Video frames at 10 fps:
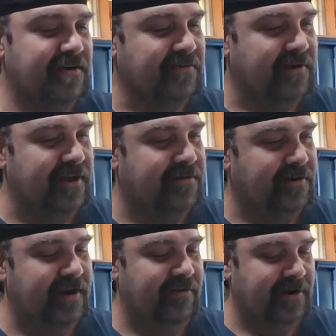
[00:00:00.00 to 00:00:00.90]

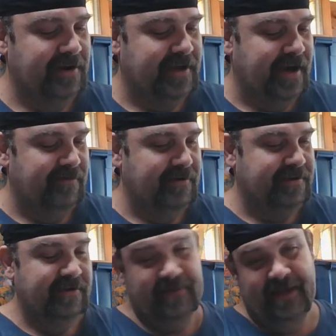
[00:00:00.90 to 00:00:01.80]
2021
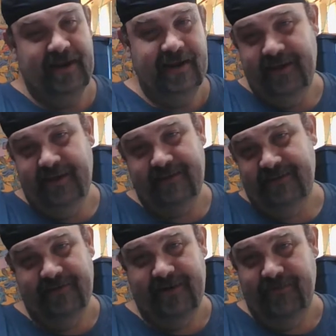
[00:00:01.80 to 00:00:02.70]
Comics. I'm glad I didn't because
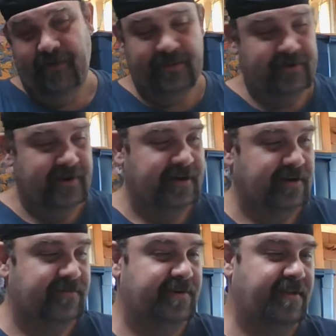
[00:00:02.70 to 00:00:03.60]
they don't have alternate
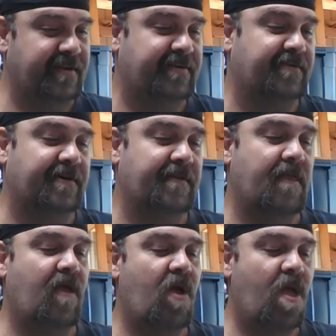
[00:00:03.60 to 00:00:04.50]
covers of this one.
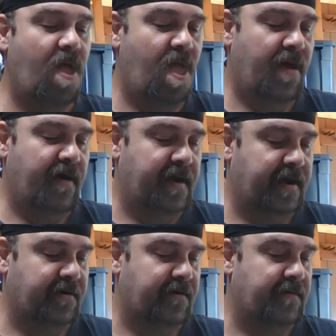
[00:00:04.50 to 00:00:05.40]
I
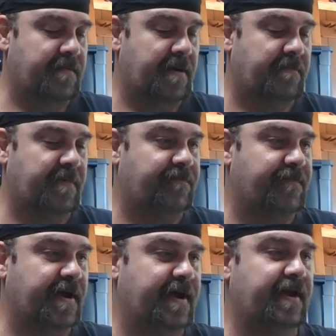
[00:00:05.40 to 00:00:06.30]
couldn't remember if
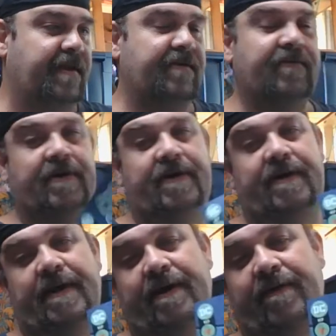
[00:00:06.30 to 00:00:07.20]
I had this one or not